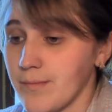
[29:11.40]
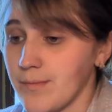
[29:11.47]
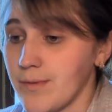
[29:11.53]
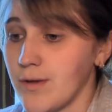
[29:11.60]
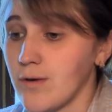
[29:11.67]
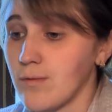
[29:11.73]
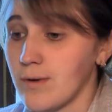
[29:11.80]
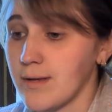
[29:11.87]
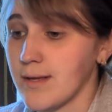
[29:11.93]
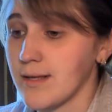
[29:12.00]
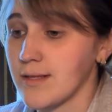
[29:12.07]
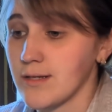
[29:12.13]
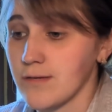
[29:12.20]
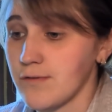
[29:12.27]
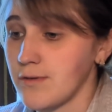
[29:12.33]
No one
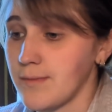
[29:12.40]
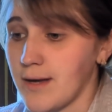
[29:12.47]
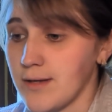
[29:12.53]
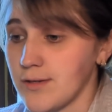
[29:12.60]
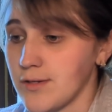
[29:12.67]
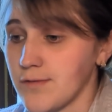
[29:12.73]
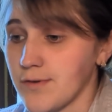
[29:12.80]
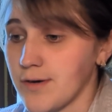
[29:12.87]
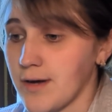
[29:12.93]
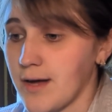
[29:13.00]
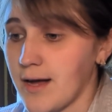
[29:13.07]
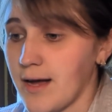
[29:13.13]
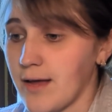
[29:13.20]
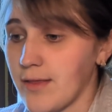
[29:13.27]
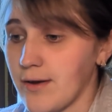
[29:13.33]
can serve two masters, for
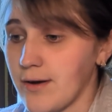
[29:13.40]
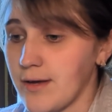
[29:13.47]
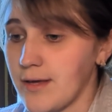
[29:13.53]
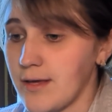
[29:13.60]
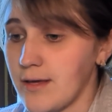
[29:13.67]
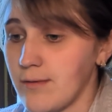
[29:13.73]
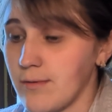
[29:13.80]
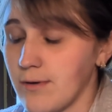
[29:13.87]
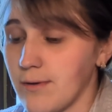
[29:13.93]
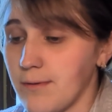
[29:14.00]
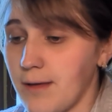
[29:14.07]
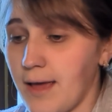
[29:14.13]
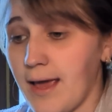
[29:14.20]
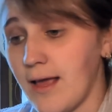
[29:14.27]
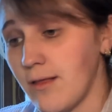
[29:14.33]
either he will
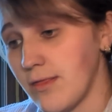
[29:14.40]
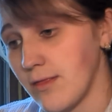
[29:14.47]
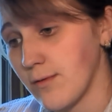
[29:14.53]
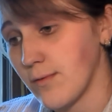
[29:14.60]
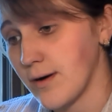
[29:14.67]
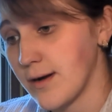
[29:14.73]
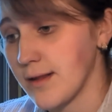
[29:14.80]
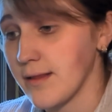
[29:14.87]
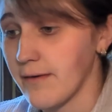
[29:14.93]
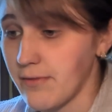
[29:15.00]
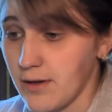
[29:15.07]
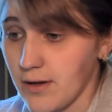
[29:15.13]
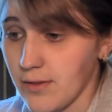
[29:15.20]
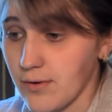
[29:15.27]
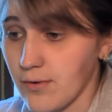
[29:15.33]
hate the one and love
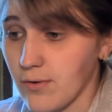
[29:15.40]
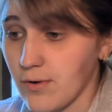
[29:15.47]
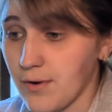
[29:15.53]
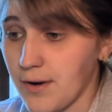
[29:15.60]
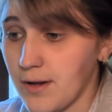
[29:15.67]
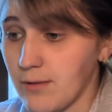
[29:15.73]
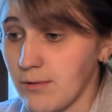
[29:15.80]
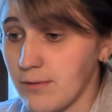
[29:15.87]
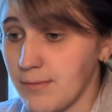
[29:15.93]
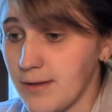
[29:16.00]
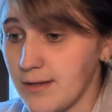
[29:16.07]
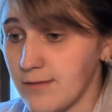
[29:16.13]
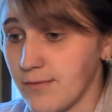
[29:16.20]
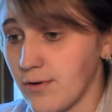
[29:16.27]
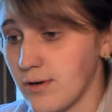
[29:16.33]
the other, or he will
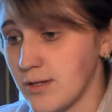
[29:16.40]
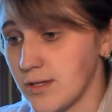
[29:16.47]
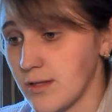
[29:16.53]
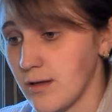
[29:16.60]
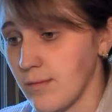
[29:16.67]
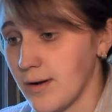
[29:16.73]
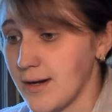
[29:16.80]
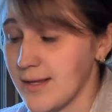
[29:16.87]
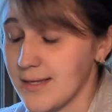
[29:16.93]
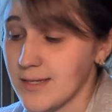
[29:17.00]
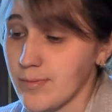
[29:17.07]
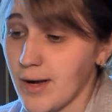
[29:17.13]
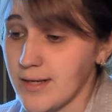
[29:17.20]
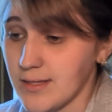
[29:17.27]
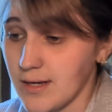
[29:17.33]
be devoted to the one and
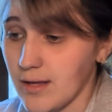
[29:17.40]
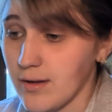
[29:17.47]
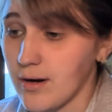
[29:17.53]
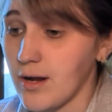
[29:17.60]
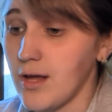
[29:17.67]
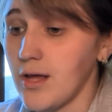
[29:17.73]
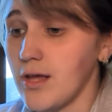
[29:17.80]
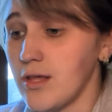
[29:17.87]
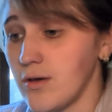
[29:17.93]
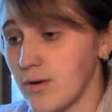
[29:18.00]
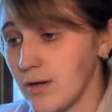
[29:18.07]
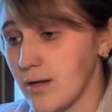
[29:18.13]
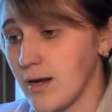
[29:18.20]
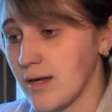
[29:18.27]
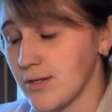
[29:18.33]
despise the other. You
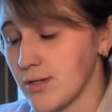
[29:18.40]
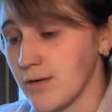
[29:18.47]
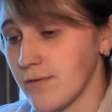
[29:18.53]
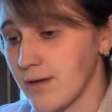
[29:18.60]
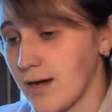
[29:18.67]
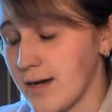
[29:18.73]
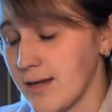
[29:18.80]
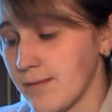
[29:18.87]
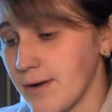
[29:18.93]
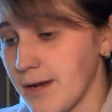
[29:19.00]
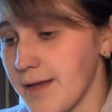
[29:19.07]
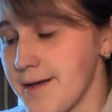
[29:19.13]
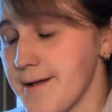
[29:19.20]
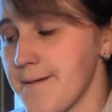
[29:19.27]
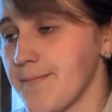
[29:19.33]
cannot serve God and
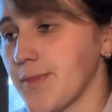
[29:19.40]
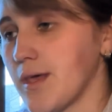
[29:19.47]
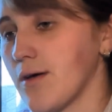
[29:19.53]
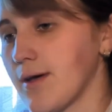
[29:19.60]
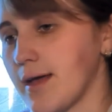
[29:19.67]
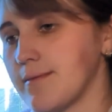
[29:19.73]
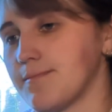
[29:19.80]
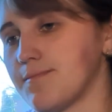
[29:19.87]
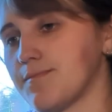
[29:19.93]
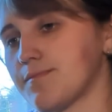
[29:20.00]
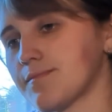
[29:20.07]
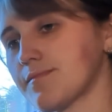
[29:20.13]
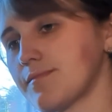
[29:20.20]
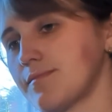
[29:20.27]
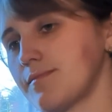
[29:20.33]
money. Okay.
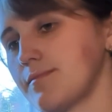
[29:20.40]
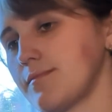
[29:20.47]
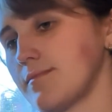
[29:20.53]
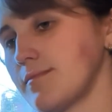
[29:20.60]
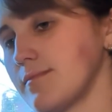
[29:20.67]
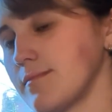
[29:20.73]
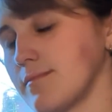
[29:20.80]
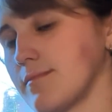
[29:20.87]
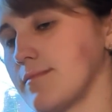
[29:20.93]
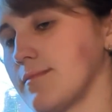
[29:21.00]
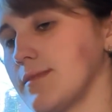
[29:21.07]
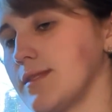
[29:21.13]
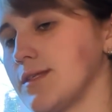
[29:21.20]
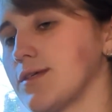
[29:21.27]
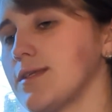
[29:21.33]

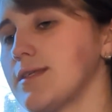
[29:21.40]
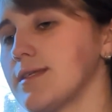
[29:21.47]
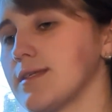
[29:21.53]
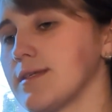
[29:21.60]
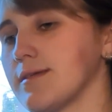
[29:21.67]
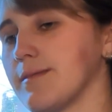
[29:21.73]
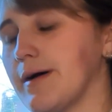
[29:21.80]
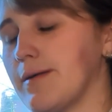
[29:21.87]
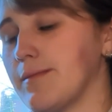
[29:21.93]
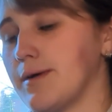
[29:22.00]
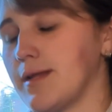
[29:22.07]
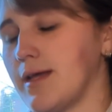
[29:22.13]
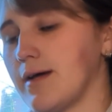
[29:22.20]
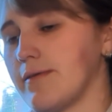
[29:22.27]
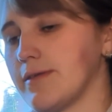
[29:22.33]
So this is about
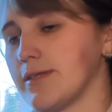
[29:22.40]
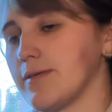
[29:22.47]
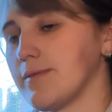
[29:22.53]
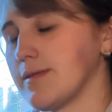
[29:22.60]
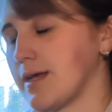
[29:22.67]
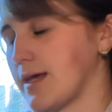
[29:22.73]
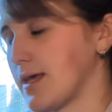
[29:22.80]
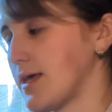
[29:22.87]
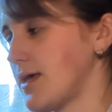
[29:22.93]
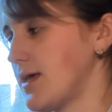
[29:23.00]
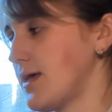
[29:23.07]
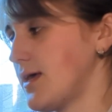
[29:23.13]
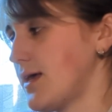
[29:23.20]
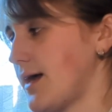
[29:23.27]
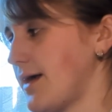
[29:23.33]
money, obviously, but like,
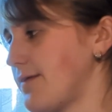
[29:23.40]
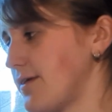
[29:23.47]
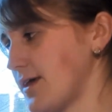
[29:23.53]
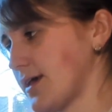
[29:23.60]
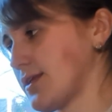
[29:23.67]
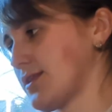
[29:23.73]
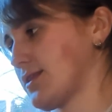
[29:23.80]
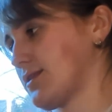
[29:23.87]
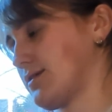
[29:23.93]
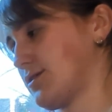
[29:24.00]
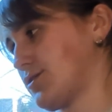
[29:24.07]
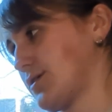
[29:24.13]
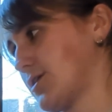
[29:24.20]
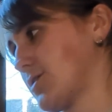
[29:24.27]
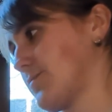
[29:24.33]
I feel like the
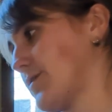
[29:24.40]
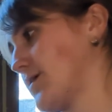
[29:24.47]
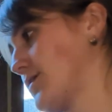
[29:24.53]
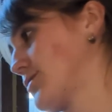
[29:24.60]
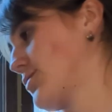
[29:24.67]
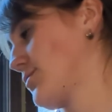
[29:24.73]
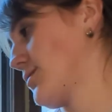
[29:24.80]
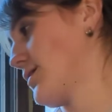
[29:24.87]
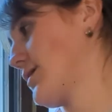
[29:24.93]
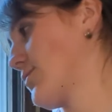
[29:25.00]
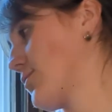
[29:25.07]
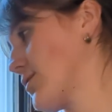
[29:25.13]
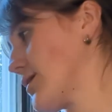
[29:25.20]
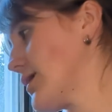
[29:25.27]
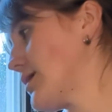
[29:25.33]
treasure part totally
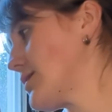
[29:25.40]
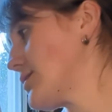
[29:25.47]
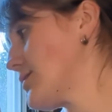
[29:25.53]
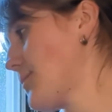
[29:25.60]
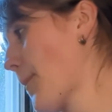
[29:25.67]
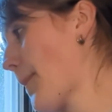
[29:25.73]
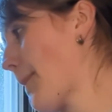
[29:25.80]
correlates